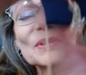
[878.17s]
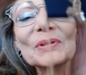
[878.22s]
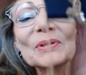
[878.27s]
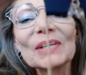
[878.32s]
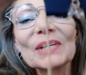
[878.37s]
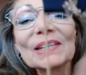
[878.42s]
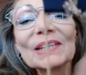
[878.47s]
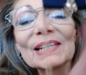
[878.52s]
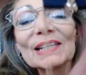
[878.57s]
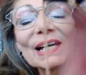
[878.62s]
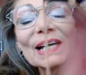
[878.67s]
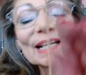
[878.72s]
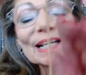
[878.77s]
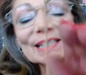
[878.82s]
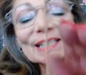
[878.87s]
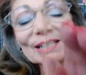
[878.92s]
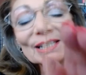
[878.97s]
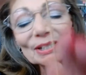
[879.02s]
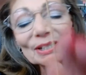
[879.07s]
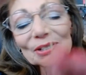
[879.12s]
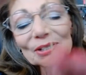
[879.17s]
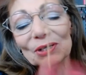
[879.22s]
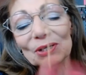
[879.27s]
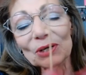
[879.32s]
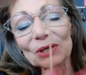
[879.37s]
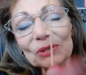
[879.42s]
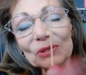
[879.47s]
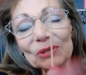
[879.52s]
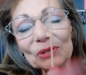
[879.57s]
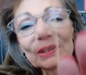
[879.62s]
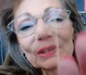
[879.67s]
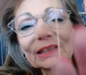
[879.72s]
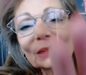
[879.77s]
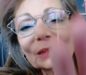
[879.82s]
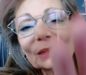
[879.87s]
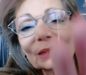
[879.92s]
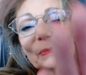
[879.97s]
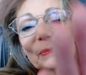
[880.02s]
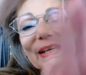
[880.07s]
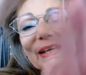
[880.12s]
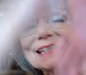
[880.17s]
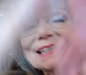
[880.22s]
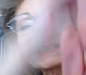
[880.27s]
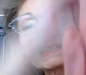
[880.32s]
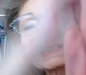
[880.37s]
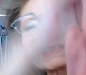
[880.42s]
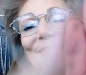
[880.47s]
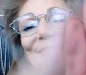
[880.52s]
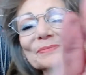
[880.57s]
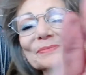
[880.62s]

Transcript: You get the idea. There are three little beads.